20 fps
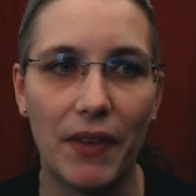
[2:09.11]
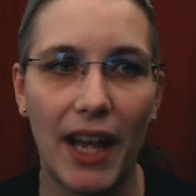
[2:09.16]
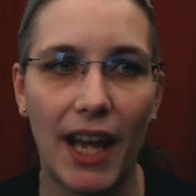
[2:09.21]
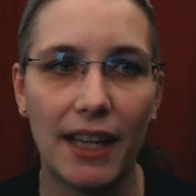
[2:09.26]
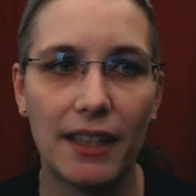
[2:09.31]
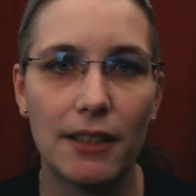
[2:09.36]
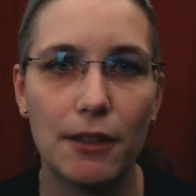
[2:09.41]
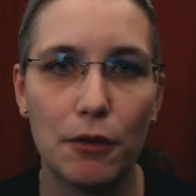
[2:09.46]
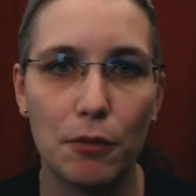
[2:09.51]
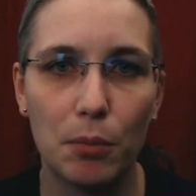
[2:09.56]

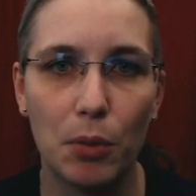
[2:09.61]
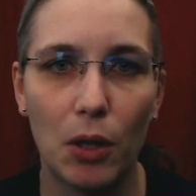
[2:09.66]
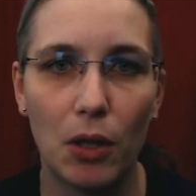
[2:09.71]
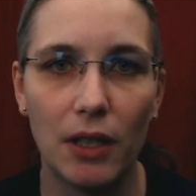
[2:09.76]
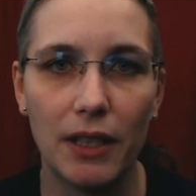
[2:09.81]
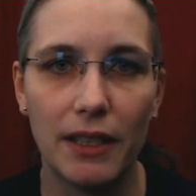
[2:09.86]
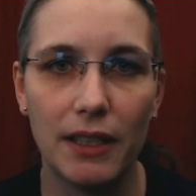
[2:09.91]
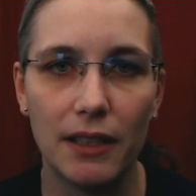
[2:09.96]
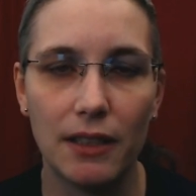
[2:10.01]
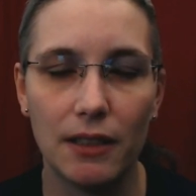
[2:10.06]
active
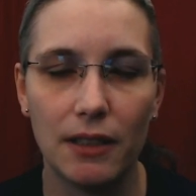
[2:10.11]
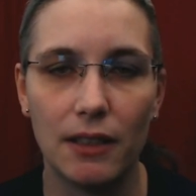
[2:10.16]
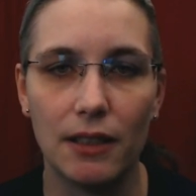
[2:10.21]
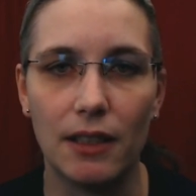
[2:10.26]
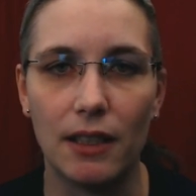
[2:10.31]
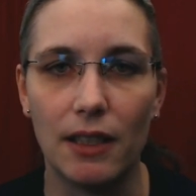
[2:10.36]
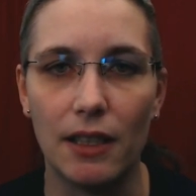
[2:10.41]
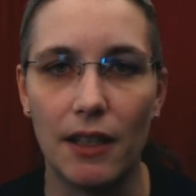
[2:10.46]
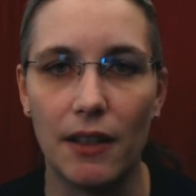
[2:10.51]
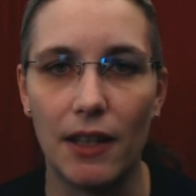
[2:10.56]
polling,
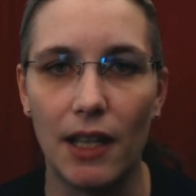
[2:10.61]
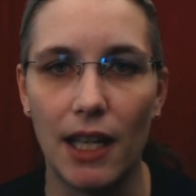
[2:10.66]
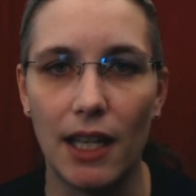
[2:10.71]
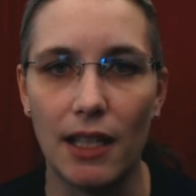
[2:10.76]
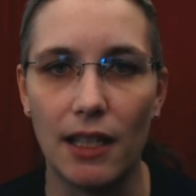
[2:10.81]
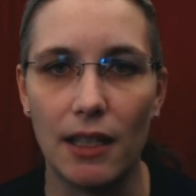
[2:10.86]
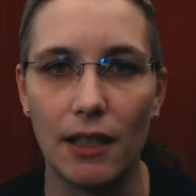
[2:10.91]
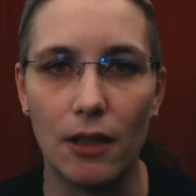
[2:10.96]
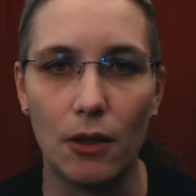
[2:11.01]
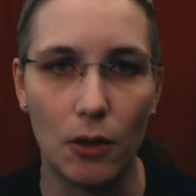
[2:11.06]
uh,
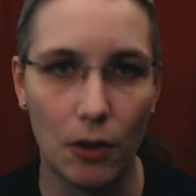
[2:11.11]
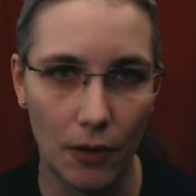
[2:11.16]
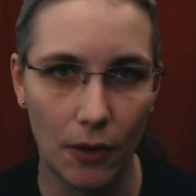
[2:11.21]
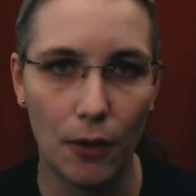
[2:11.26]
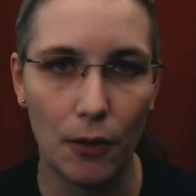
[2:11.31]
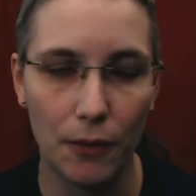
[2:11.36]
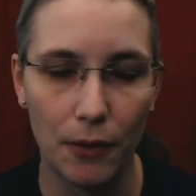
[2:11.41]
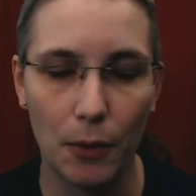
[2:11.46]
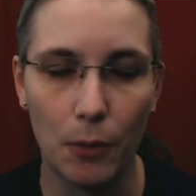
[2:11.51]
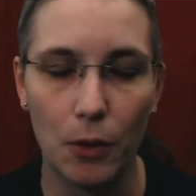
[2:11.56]
then
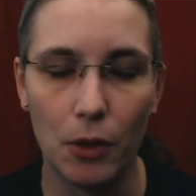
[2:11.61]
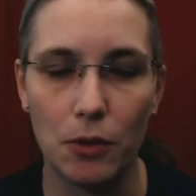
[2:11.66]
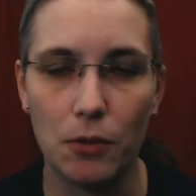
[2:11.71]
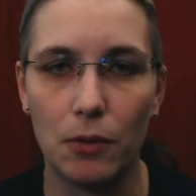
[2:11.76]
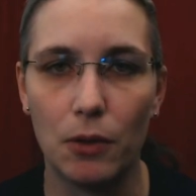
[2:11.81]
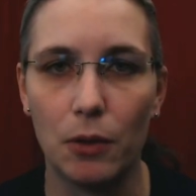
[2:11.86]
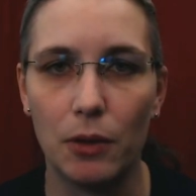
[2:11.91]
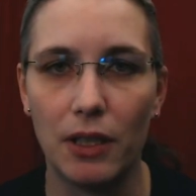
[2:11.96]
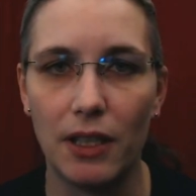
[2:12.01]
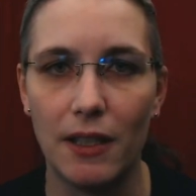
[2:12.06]
of the watch
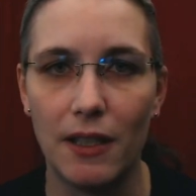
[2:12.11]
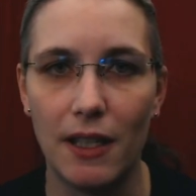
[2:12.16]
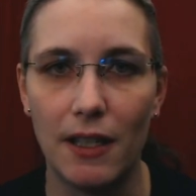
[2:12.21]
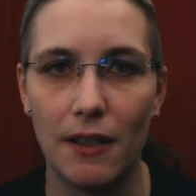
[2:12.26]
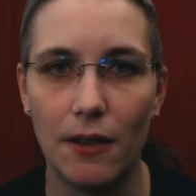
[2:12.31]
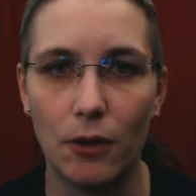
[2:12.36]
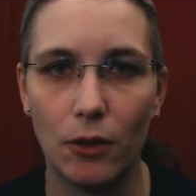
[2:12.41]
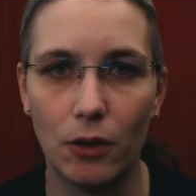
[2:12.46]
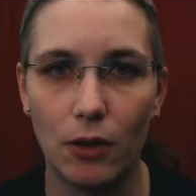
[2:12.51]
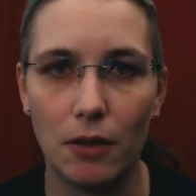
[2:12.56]
folder,
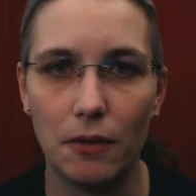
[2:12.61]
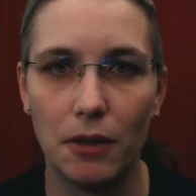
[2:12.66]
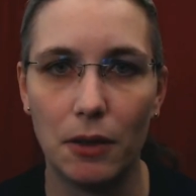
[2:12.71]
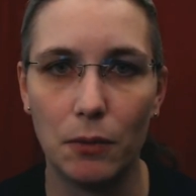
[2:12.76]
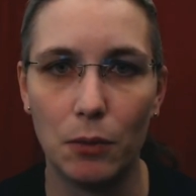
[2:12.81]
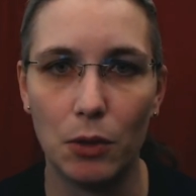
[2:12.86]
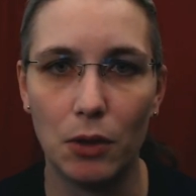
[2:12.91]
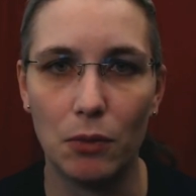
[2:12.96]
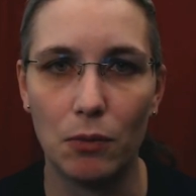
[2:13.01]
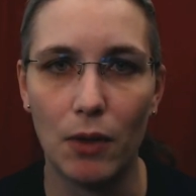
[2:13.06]
then the server
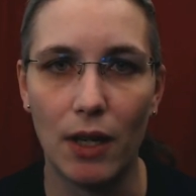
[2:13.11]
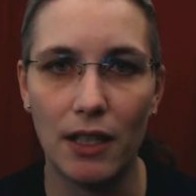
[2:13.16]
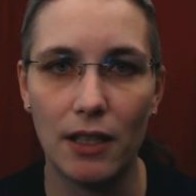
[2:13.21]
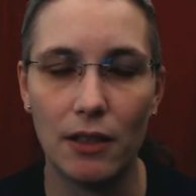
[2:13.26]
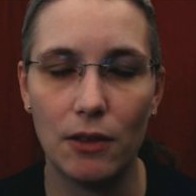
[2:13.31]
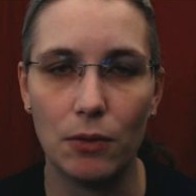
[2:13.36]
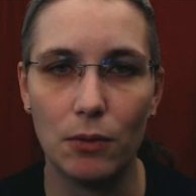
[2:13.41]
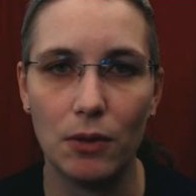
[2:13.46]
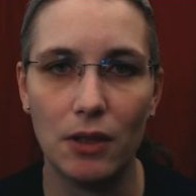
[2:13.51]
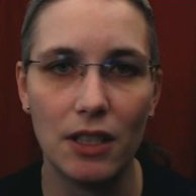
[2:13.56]
would run
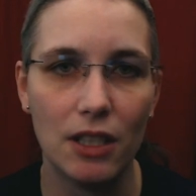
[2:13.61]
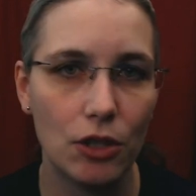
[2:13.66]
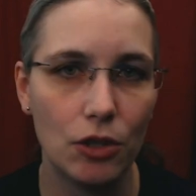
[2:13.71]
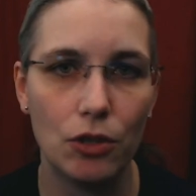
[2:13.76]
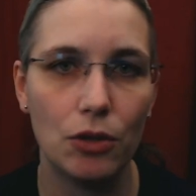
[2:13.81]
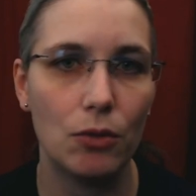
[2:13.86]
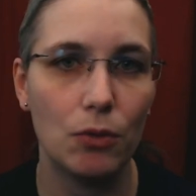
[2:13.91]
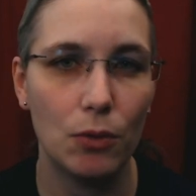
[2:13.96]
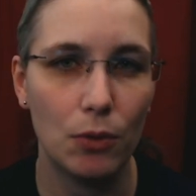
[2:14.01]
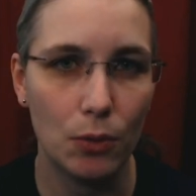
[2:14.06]
into an
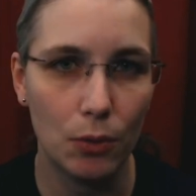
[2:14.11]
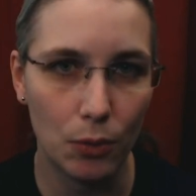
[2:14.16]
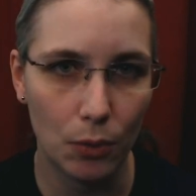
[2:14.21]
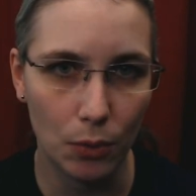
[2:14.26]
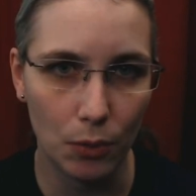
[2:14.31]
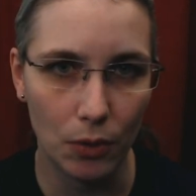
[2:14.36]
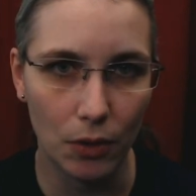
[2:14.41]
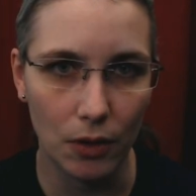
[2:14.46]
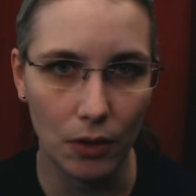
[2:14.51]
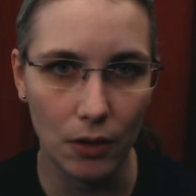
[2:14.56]
issue due
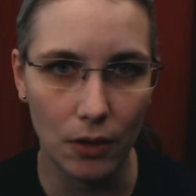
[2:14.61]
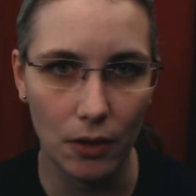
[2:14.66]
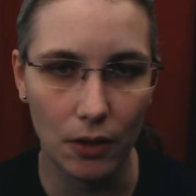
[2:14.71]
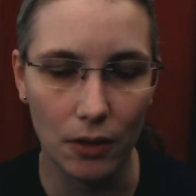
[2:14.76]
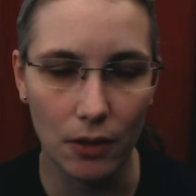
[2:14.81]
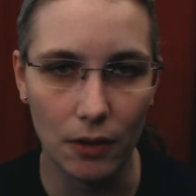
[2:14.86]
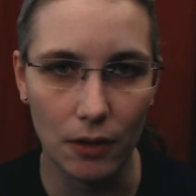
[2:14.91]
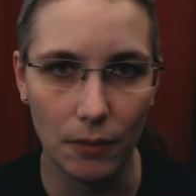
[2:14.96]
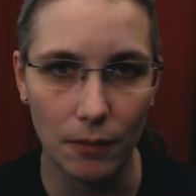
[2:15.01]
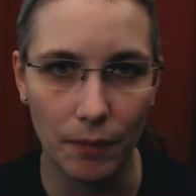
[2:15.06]
to
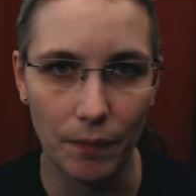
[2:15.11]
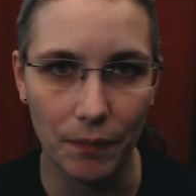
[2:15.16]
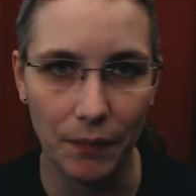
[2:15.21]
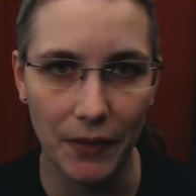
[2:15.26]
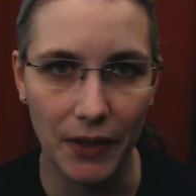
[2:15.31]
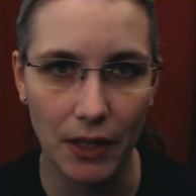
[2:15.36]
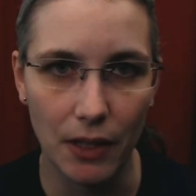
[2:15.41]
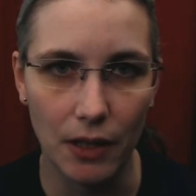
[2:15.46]
a um,